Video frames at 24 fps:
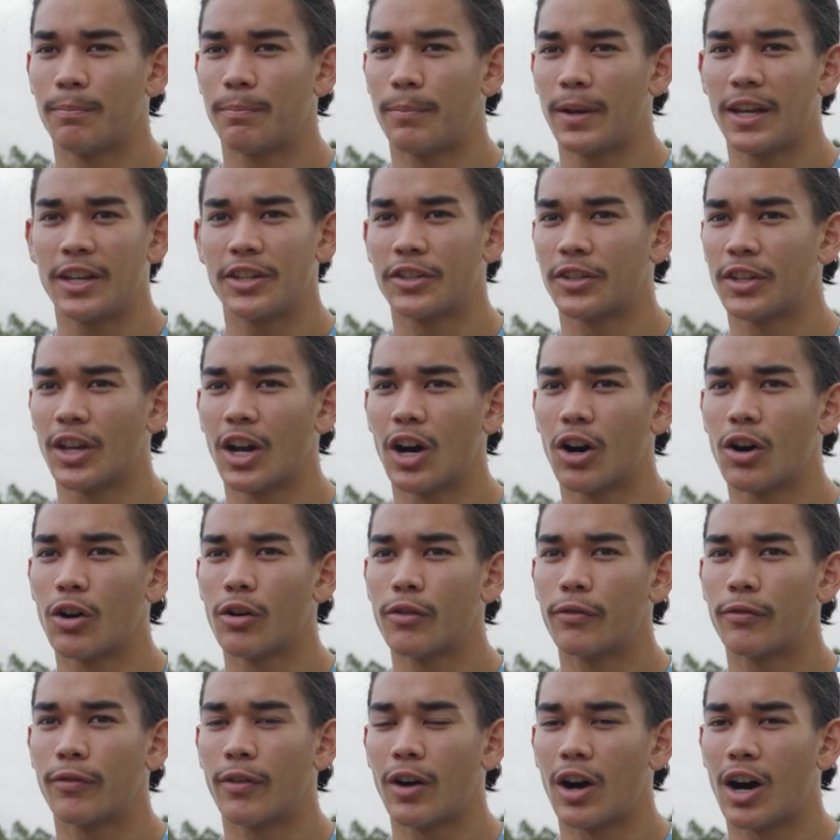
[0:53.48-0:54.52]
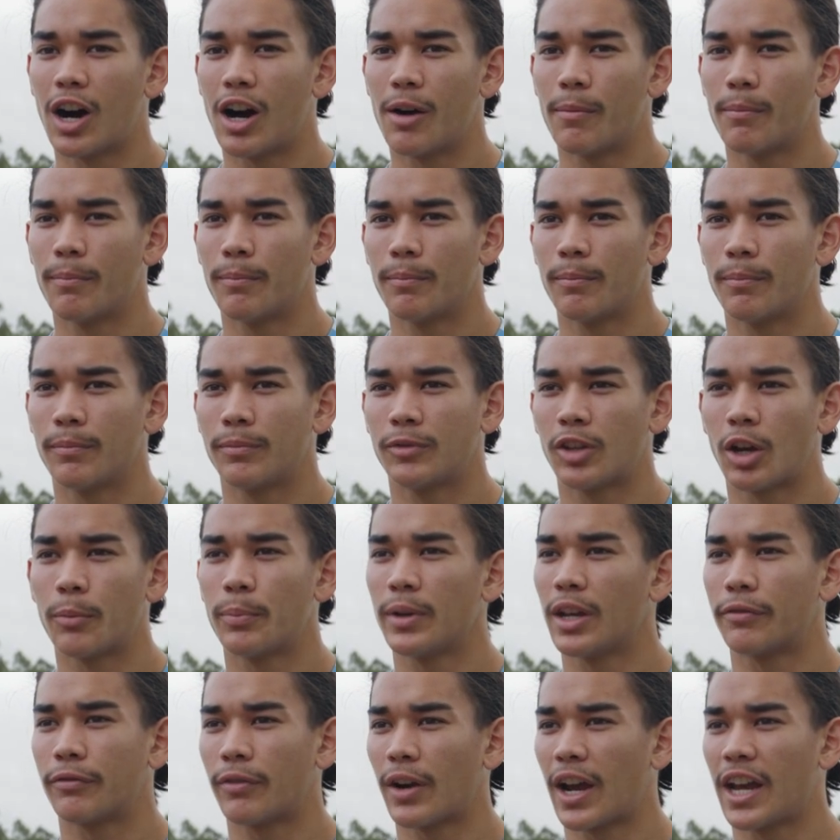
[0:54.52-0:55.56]
be yourself, don't
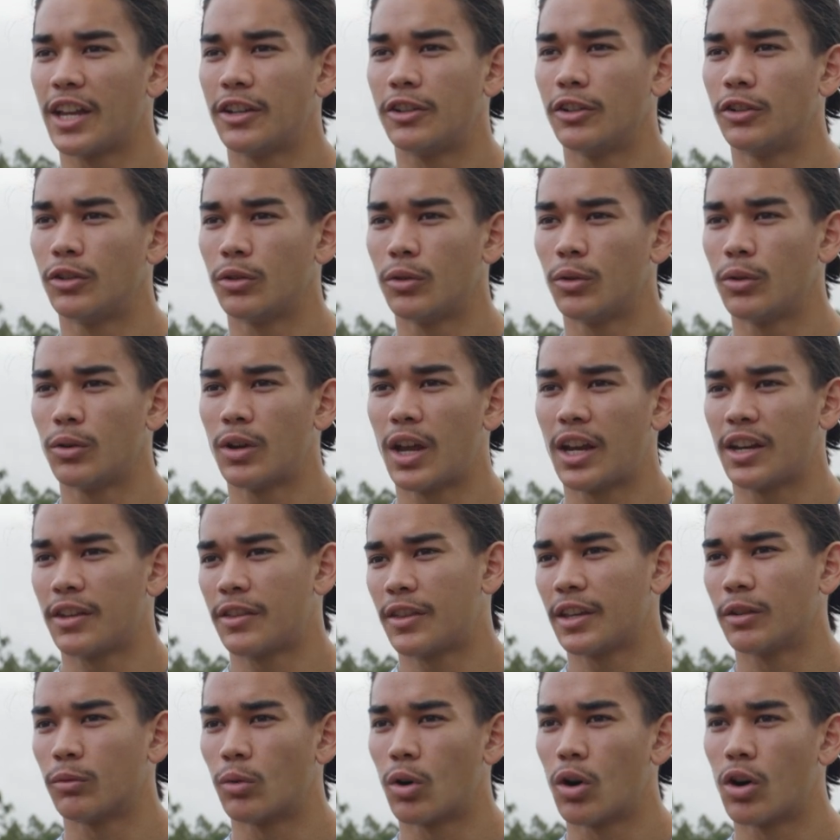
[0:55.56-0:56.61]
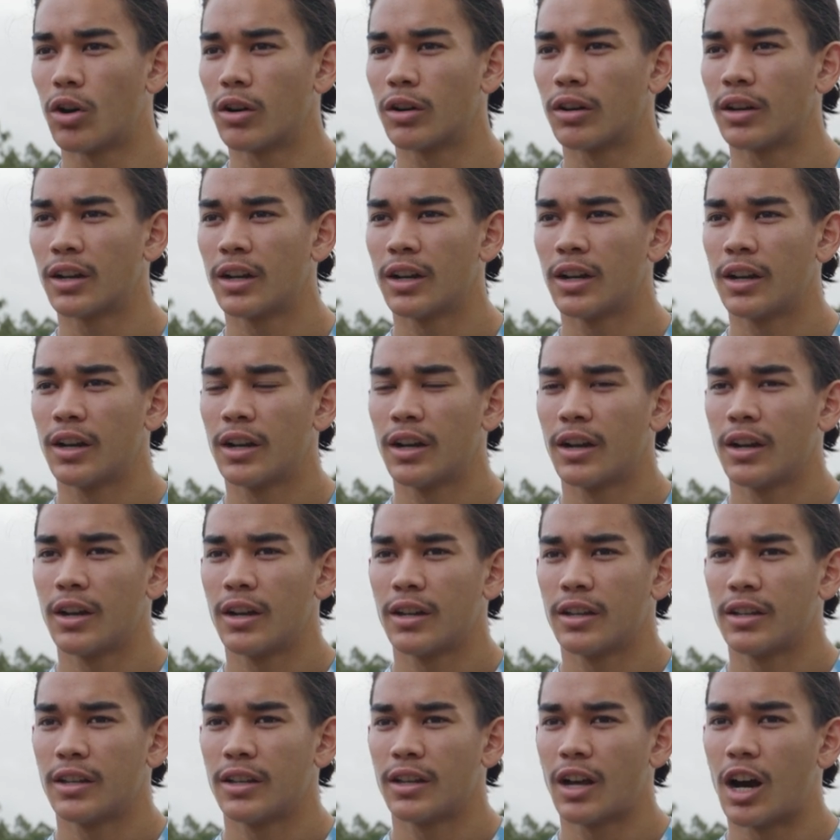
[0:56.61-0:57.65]
be afraid to do anything wrong.
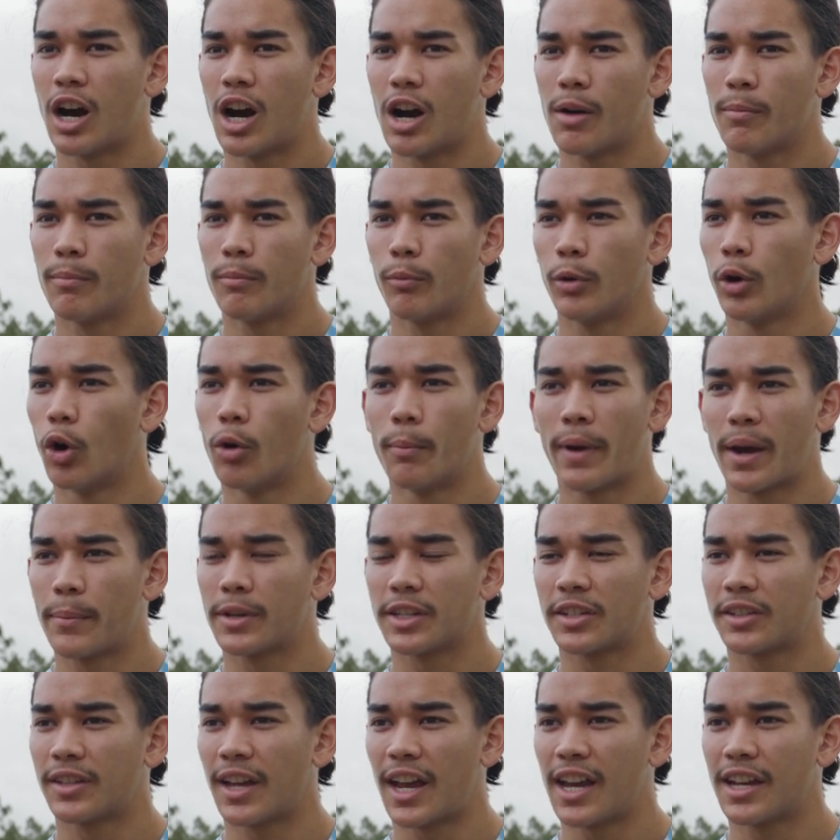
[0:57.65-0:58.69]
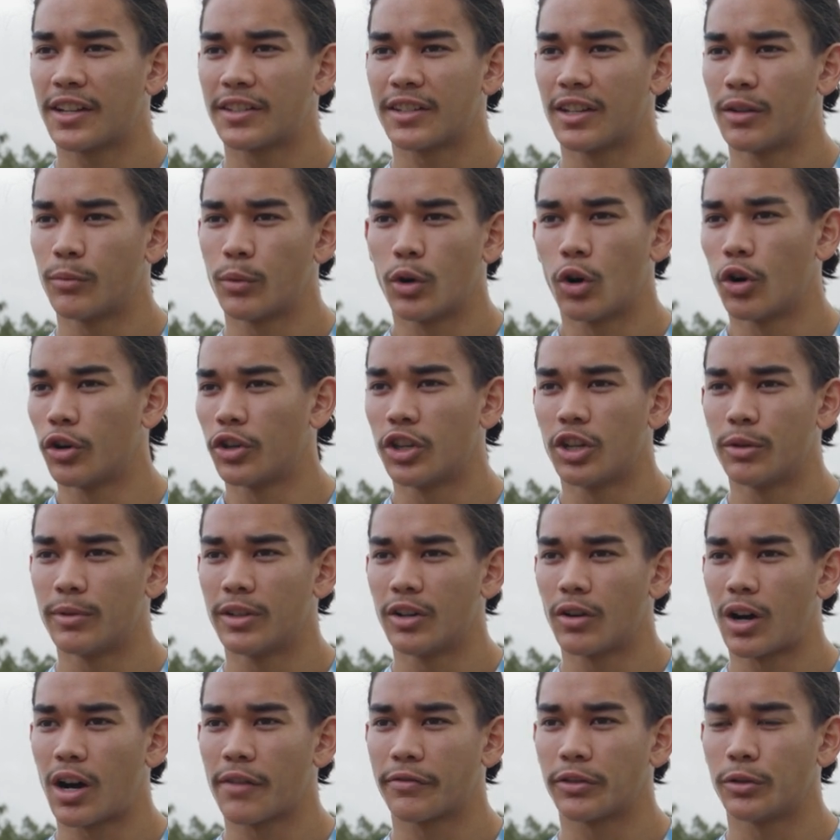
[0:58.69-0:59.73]
We all make mistakes and we're all
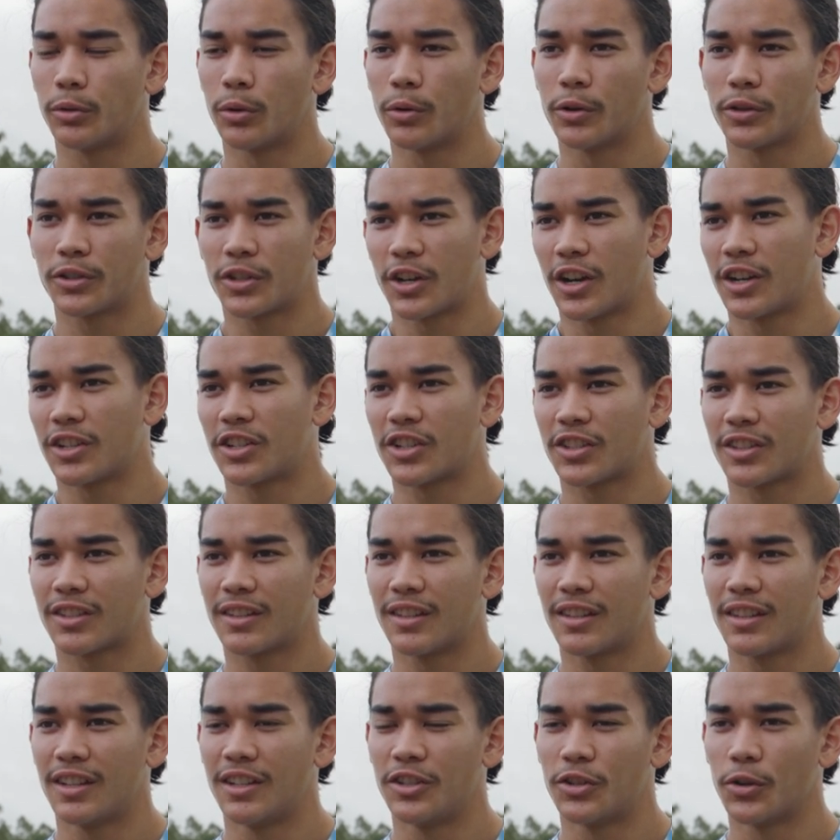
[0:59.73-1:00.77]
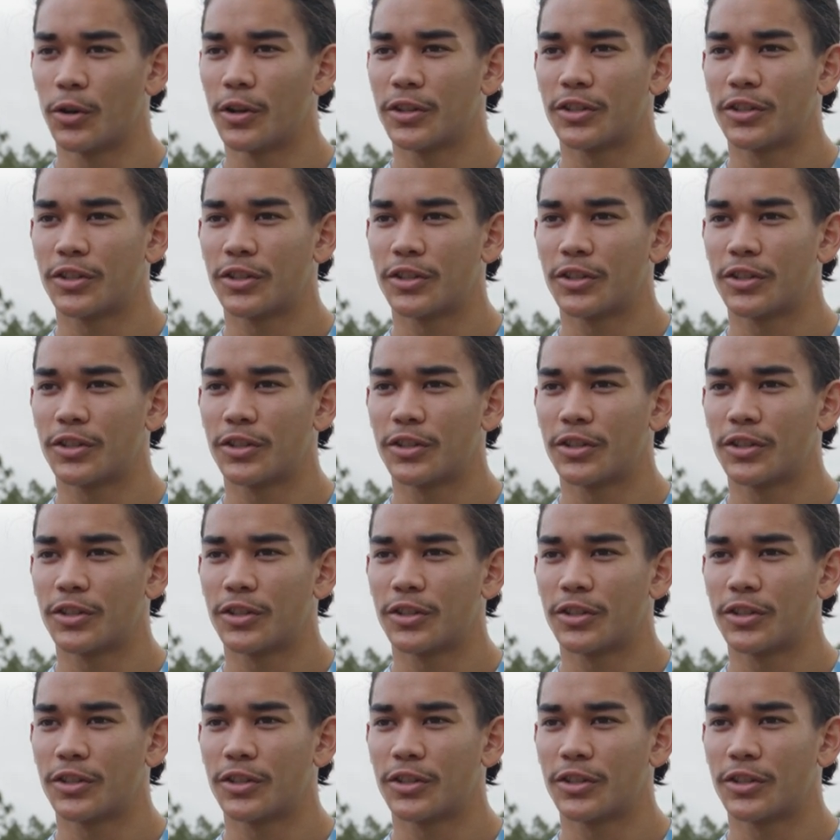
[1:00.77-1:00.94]
human after all, so just enjoy